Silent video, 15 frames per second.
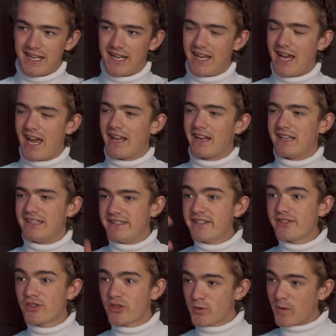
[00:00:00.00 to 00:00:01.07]
it, and I
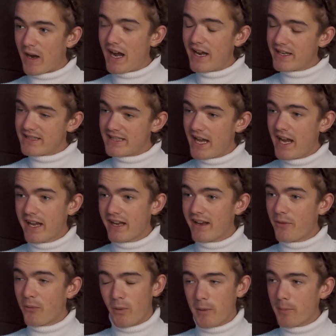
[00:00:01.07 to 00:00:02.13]
did try to take it
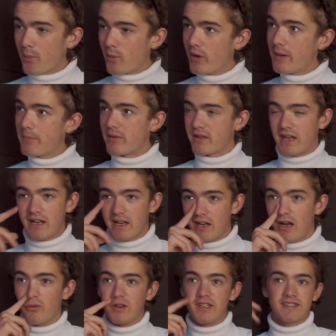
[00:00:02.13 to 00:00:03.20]
at one point, but then it
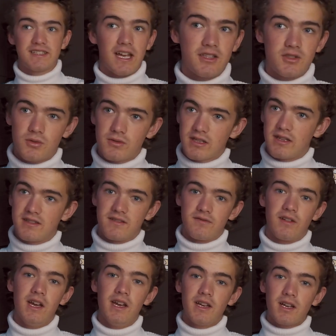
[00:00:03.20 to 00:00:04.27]
got rescheduled because of
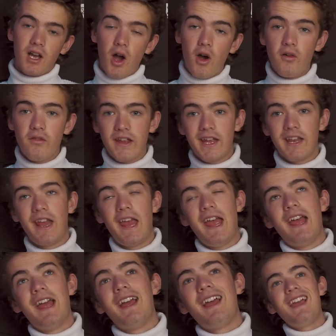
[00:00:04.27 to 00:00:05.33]
COVID.
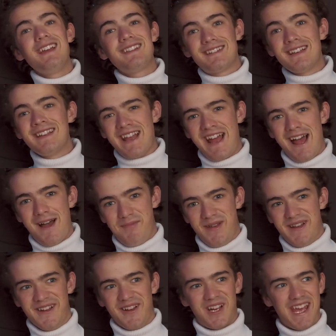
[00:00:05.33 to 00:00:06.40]
It didn't
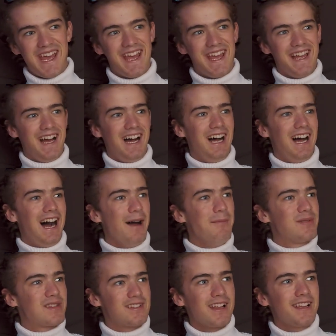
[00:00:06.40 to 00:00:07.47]
happen, okay? I'm
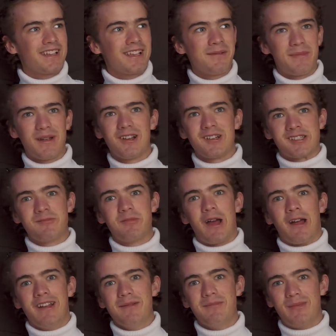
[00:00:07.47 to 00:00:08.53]
slightly embarrassed
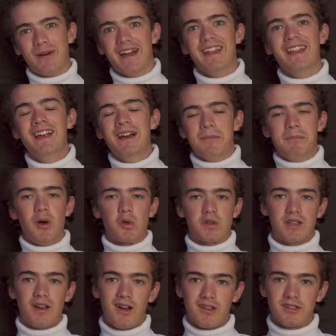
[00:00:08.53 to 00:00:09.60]
about it, but
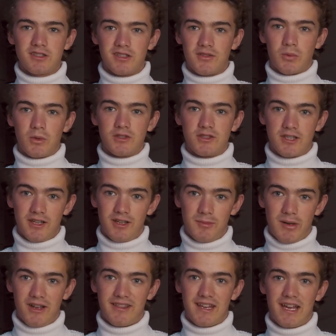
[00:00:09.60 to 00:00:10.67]
most colleges were chill
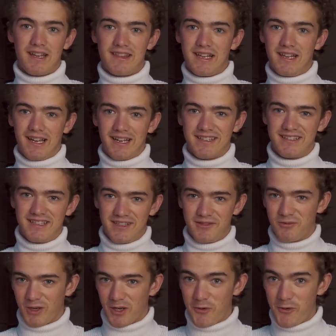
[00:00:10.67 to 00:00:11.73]
about that. They
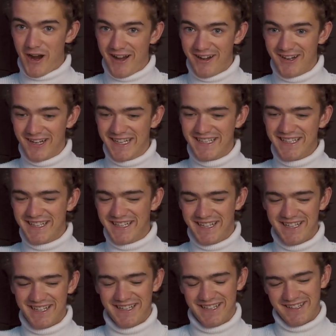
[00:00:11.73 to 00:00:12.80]
didn't require it.
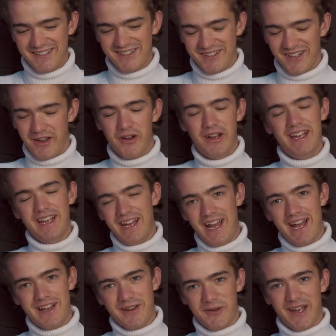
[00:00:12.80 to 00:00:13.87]
So
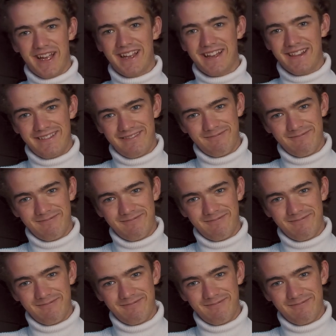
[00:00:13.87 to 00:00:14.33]
anyway,